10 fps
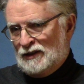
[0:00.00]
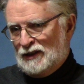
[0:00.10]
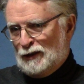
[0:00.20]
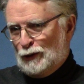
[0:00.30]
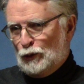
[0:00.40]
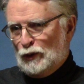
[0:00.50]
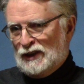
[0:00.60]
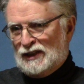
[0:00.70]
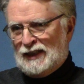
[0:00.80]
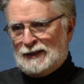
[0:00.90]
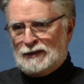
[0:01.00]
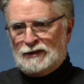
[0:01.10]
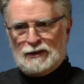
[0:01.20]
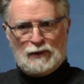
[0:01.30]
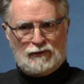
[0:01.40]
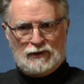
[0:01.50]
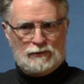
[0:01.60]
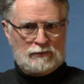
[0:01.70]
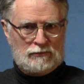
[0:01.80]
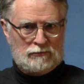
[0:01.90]
They're lunatics, some of
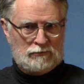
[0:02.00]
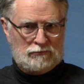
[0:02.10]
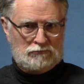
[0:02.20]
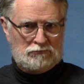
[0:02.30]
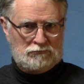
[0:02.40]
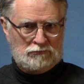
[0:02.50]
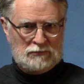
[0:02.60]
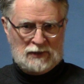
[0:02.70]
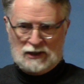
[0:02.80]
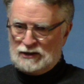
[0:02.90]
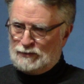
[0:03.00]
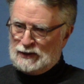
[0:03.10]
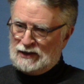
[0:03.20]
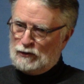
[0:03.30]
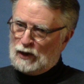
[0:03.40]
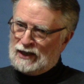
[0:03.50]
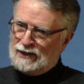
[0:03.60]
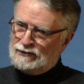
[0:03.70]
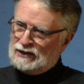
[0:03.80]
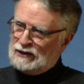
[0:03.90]
them. Husband and
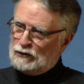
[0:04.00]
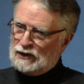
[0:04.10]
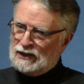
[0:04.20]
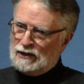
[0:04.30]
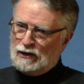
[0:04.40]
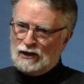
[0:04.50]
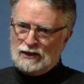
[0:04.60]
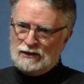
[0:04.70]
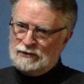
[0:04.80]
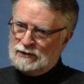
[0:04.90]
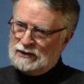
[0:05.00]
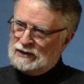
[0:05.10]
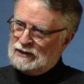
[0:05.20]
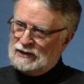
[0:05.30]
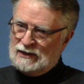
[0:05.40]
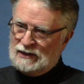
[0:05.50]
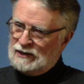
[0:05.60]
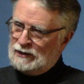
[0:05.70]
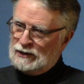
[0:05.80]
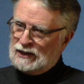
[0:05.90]
wives, they don't get along.
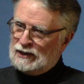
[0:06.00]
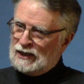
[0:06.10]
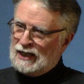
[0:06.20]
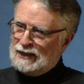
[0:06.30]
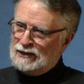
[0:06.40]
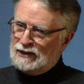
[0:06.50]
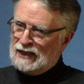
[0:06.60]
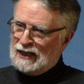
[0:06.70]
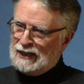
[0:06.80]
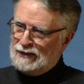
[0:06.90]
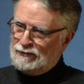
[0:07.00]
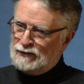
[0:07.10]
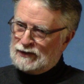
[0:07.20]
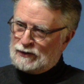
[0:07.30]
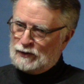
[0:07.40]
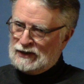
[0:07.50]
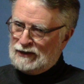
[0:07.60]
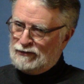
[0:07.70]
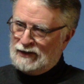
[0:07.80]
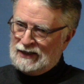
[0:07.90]
You gotta hide the knives when
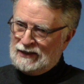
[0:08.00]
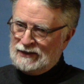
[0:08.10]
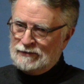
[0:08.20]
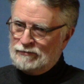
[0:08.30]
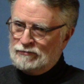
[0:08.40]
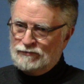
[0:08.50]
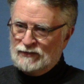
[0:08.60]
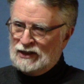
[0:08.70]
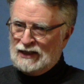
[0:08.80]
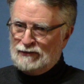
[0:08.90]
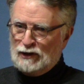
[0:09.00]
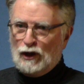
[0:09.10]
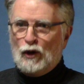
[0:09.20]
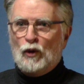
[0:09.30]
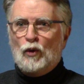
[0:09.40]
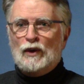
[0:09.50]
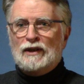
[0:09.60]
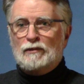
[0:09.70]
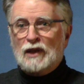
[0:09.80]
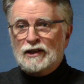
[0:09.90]
they're fighting. You never know when
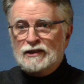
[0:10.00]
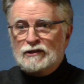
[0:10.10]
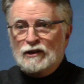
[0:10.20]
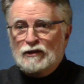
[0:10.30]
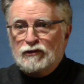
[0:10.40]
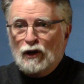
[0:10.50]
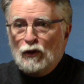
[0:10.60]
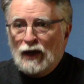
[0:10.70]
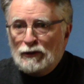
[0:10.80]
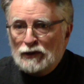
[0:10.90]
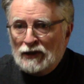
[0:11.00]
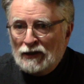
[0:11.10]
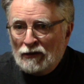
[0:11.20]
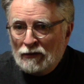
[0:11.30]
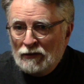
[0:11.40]
the blood is going to flow out there.